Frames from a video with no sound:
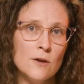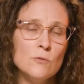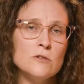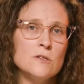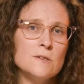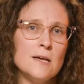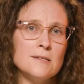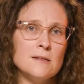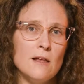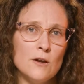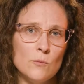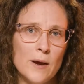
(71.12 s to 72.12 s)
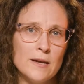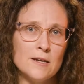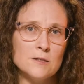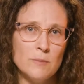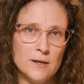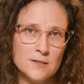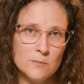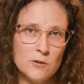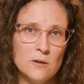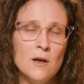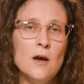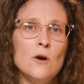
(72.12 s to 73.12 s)
which is as lightweight as
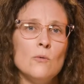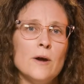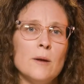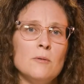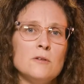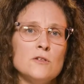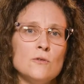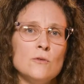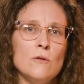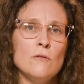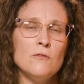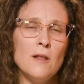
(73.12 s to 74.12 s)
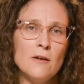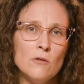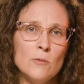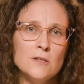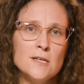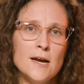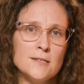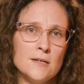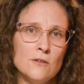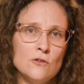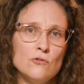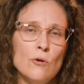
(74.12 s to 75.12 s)
possible, we're able to fly the multigas
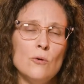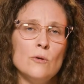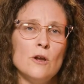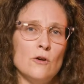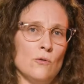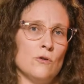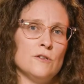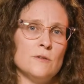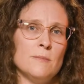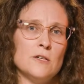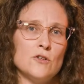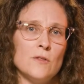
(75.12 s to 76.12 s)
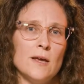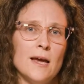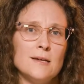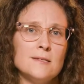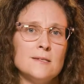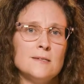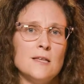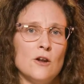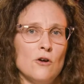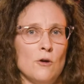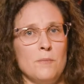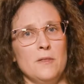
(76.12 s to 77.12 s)
on the drone in order to measure the gases that
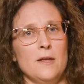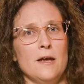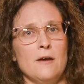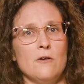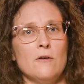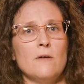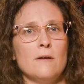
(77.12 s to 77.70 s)
are up in the air.